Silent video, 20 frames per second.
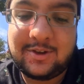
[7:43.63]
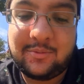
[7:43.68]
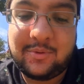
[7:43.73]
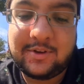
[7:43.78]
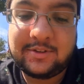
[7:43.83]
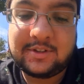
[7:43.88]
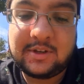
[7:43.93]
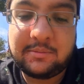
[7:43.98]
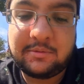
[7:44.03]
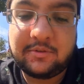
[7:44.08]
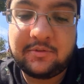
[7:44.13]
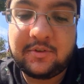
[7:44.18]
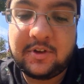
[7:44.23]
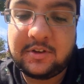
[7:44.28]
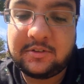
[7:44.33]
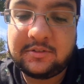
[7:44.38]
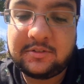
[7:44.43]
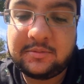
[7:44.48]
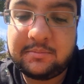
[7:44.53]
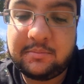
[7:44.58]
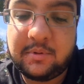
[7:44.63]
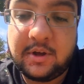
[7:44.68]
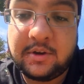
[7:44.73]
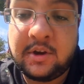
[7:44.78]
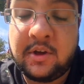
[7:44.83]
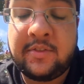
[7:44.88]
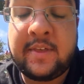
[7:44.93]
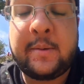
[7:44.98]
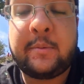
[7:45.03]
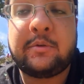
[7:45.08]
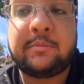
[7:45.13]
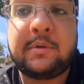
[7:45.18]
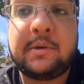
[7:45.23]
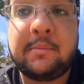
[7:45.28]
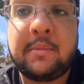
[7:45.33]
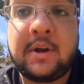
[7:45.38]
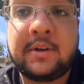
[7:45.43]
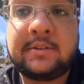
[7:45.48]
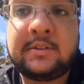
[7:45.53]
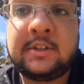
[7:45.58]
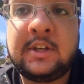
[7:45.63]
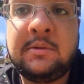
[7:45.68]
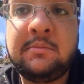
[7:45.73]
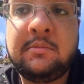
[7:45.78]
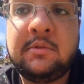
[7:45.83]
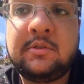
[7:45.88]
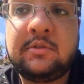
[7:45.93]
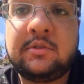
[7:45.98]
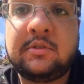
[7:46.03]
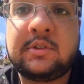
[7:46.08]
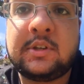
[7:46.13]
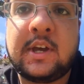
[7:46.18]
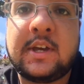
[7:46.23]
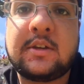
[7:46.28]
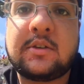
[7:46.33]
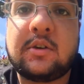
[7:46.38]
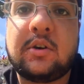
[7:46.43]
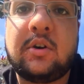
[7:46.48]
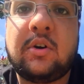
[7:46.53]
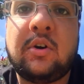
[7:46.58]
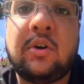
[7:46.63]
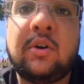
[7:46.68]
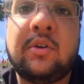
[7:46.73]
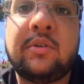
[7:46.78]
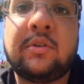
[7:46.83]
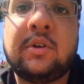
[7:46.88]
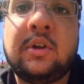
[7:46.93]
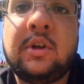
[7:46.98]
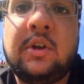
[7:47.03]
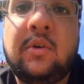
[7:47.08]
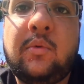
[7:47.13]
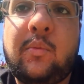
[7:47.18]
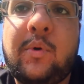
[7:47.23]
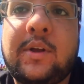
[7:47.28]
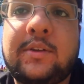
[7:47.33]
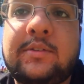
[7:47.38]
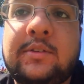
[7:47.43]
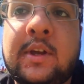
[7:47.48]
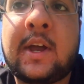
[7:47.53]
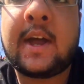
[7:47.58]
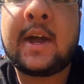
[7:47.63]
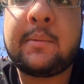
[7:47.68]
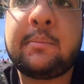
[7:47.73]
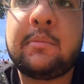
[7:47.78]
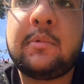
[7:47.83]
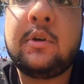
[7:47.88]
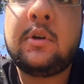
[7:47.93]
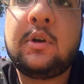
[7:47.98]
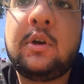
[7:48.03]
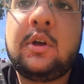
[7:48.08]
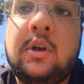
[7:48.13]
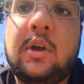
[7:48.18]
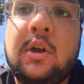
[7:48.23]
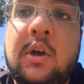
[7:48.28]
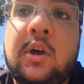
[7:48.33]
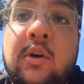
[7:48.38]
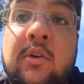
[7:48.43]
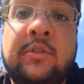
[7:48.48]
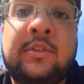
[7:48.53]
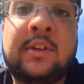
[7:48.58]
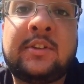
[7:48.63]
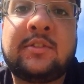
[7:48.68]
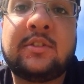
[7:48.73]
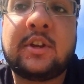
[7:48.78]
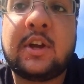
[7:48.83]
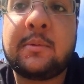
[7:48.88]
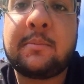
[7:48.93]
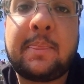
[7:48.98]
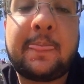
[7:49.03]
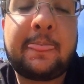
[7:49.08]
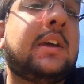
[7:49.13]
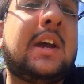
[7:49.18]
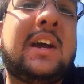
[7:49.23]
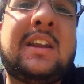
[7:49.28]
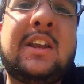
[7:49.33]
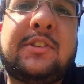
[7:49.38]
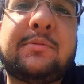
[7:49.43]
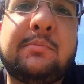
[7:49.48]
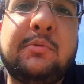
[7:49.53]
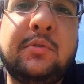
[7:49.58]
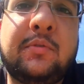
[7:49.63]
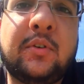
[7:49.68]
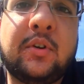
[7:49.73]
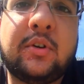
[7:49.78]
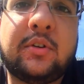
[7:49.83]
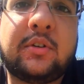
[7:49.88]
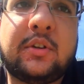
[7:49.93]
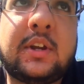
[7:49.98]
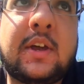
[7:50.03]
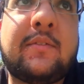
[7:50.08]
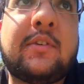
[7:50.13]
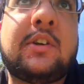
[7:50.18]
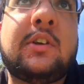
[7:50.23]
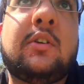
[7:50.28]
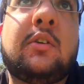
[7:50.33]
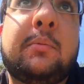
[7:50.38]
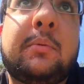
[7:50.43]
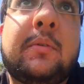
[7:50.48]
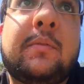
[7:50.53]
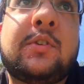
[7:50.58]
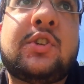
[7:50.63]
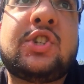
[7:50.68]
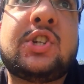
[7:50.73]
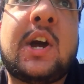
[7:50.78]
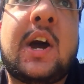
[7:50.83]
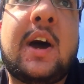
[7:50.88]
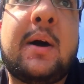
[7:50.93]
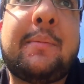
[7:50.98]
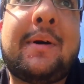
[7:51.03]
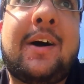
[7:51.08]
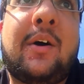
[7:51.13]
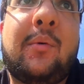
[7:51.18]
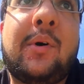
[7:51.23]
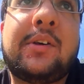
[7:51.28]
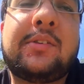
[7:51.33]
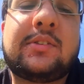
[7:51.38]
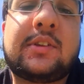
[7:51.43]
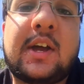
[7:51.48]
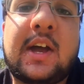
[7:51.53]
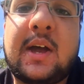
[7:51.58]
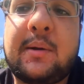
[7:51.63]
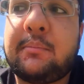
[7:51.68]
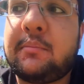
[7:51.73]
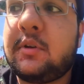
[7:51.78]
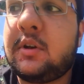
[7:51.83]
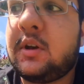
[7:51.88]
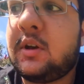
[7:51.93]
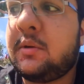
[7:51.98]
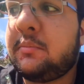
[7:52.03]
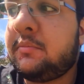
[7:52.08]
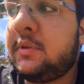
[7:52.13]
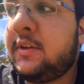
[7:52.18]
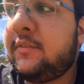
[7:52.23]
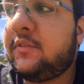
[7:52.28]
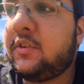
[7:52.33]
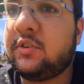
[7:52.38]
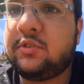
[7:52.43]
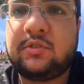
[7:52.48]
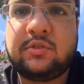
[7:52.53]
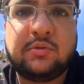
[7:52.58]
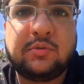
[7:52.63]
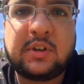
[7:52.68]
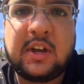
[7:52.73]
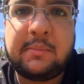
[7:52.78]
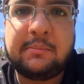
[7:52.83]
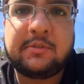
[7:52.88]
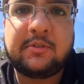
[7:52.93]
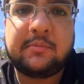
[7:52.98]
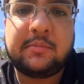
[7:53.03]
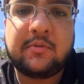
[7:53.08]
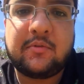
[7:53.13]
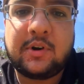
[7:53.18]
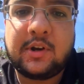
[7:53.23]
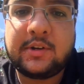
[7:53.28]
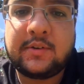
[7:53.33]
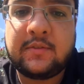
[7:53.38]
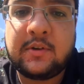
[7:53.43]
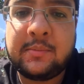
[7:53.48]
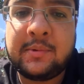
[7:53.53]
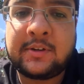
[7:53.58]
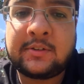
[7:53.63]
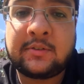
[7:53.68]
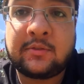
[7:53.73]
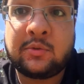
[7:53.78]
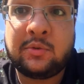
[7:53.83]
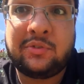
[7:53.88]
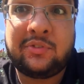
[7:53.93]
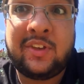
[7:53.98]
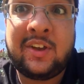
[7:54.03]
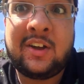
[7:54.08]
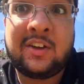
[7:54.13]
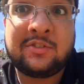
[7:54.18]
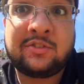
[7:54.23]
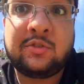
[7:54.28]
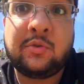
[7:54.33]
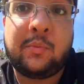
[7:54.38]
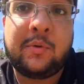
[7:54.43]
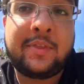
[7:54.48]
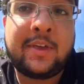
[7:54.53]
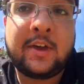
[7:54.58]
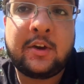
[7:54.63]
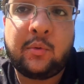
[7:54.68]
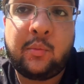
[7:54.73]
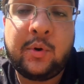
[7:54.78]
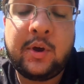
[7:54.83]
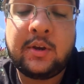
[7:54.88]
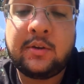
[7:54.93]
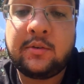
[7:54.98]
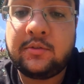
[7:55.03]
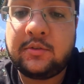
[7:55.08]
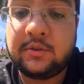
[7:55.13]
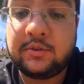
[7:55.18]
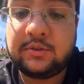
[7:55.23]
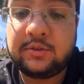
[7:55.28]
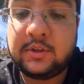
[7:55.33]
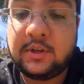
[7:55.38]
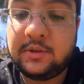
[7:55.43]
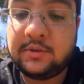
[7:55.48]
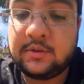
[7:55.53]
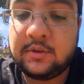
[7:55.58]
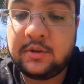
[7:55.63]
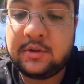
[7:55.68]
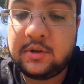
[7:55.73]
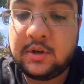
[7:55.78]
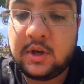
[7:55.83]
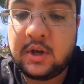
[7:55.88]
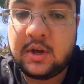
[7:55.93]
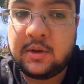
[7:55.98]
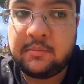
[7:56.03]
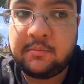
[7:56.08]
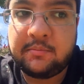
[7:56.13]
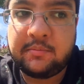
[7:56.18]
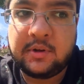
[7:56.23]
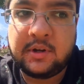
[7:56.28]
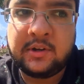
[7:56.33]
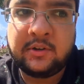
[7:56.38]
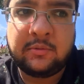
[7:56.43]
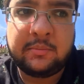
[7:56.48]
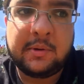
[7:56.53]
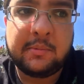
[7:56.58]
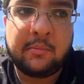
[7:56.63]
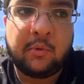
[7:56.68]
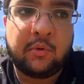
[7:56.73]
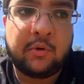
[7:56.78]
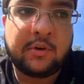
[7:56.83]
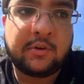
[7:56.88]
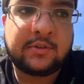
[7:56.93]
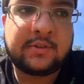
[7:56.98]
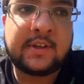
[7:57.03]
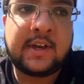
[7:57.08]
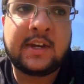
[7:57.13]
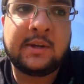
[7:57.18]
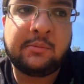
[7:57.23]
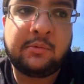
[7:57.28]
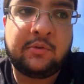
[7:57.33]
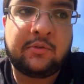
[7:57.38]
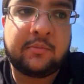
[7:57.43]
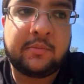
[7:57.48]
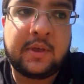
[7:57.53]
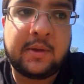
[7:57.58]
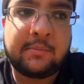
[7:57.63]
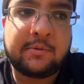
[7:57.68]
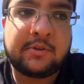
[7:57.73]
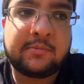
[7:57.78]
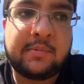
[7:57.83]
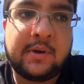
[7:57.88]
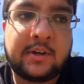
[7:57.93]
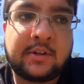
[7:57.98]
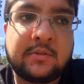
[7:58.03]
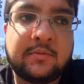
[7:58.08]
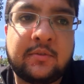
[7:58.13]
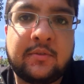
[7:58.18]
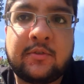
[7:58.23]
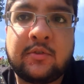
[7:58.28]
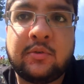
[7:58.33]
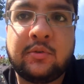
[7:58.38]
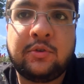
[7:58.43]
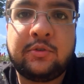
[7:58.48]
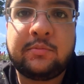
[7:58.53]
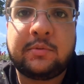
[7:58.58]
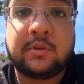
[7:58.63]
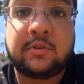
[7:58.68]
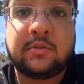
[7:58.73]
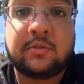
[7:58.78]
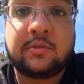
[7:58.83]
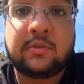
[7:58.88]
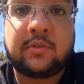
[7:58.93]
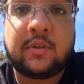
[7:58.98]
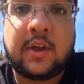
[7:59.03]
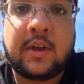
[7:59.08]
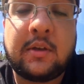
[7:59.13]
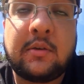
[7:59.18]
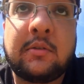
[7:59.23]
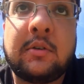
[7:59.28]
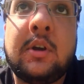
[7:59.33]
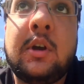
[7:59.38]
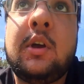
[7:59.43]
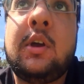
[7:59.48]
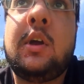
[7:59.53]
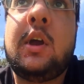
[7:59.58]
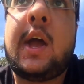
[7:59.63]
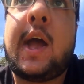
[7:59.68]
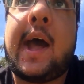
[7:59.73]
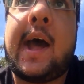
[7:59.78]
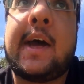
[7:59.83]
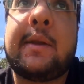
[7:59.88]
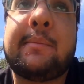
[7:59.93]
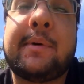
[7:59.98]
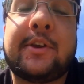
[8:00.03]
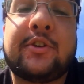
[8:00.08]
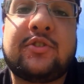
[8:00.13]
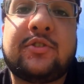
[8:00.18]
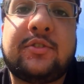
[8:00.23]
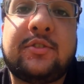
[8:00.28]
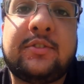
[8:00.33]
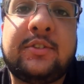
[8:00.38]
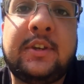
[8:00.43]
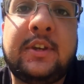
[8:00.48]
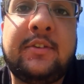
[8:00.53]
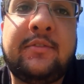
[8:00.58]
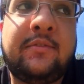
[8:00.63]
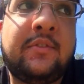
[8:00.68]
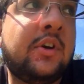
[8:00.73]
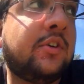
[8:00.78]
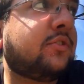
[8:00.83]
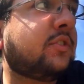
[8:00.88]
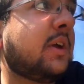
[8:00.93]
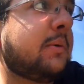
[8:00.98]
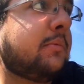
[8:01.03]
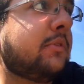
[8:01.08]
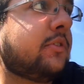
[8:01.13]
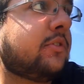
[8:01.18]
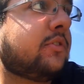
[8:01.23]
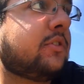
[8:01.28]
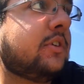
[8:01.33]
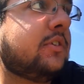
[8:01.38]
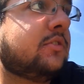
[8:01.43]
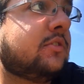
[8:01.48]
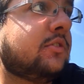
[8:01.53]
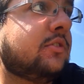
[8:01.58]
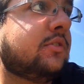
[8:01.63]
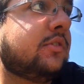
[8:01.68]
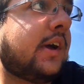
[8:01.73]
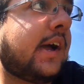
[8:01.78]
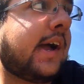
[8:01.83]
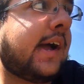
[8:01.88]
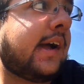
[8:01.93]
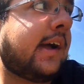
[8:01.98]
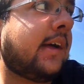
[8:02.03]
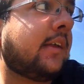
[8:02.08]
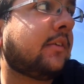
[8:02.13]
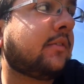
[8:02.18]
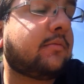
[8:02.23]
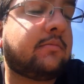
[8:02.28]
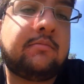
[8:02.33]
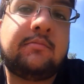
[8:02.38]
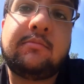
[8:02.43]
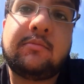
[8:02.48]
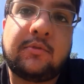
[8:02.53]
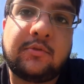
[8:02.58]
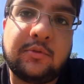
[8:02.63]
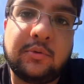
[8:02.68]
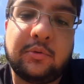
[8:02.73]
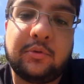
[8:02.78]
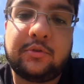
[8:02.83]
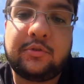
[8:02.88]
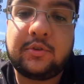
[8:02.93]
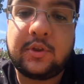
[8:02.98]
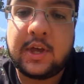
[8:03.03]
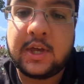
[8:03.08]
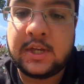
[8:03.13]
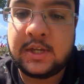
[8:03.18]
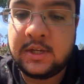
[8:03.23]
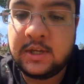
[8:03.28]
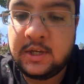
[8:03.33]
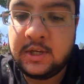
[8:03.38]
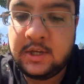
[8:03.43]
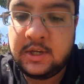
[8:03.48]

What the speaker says: West Ham defence. But no, that would be my team to take on West Ham on Saturday. Now let's move on and have a little bit of a chat about West Ham. Their first two games have been relatively mixed. Of course, they are still without a win this season, but a little bit more understandable from their perspective, of course, because they had Manchester City first game of the season, and of course they